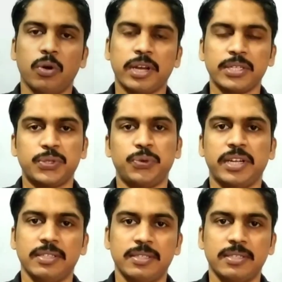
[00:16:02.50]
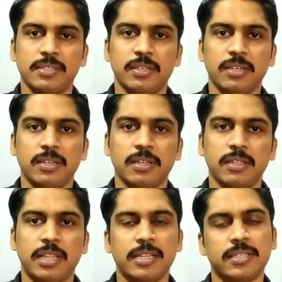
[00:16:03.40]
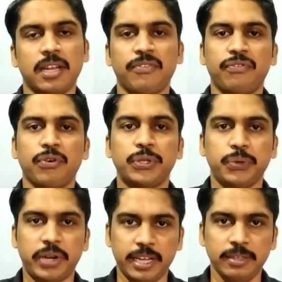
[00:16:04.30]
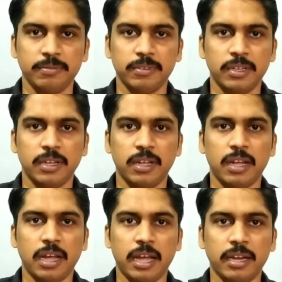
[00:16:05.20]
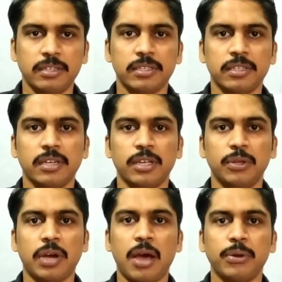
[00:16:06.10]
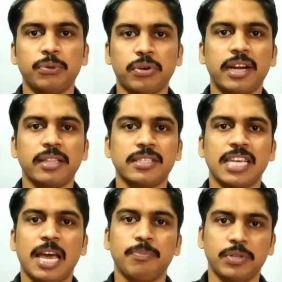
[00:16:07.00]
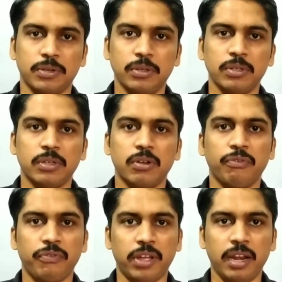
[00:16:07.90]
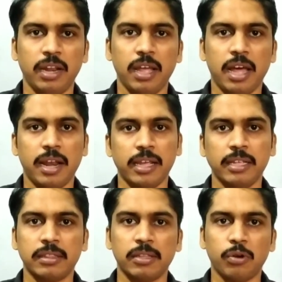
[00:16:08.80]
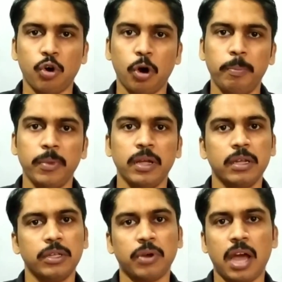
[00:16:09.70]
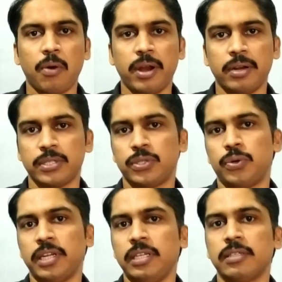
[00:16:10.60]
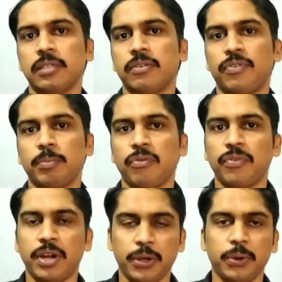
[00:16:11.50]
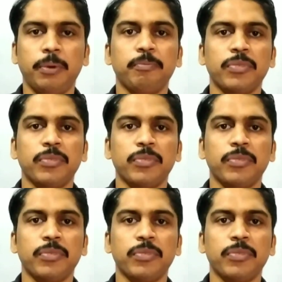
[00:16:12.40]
Okay, students, that is enough for today and you have to read the chapter well and I hope you have understood it from the video